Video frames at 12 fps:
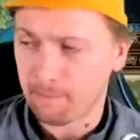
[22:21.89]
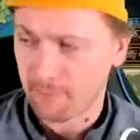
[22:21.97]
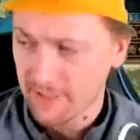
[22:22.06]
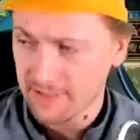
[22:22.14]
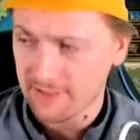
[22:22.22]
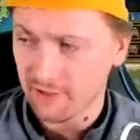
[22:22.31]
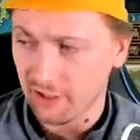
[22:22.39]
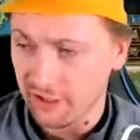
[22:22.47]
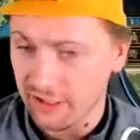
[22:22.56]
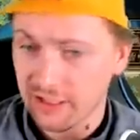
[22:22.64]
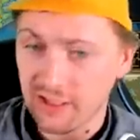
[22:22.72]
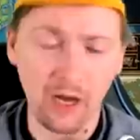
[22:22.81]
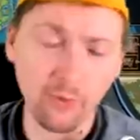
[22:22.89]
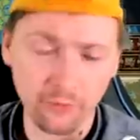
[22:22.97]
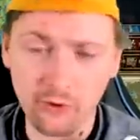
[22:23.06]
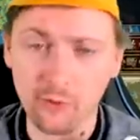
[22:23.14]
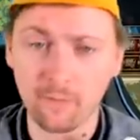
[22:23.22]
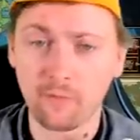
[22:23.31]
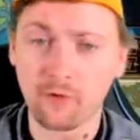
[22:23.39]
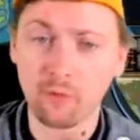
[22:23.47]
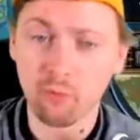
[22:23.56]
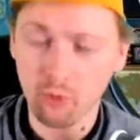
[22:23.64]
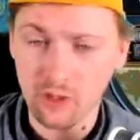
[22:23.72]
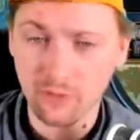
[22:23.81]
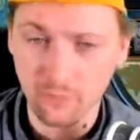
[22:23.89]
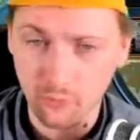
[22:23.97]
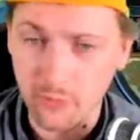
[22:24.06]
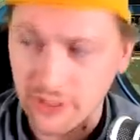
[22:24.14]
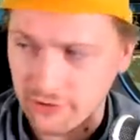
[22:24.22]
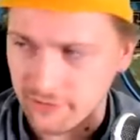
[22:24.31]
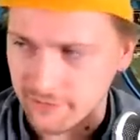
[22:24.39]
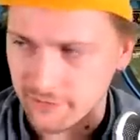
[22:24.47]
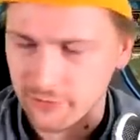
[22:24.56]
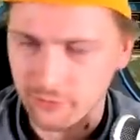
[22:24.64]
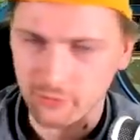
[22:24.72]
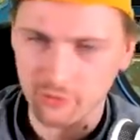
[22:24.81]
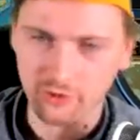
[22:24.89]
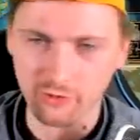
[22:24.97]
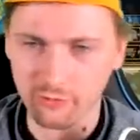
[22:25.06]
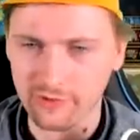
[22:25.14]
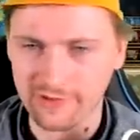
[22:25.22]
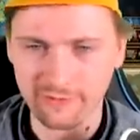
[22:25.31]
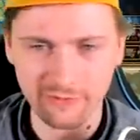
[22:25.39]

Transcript: Personally, I would go for the Mughal formation for the world conquest.